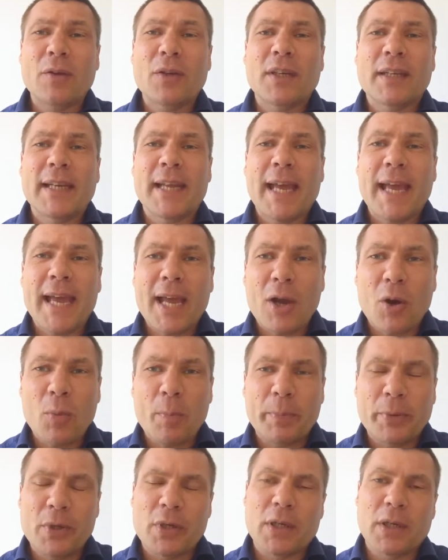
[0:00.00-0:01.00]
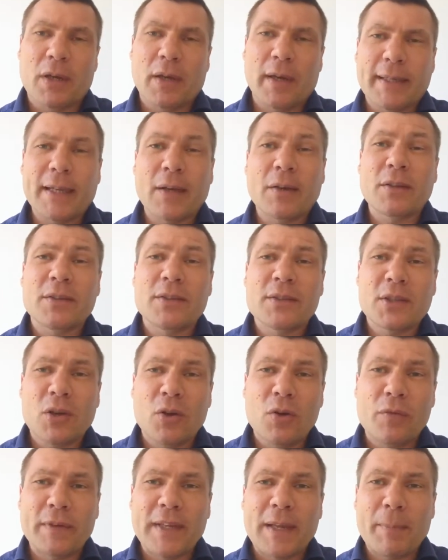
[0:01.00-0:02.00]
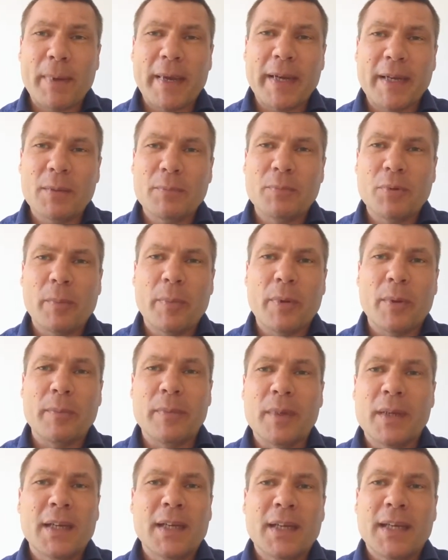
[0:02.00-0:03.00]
you can help your client, how you can solve their pain or problem.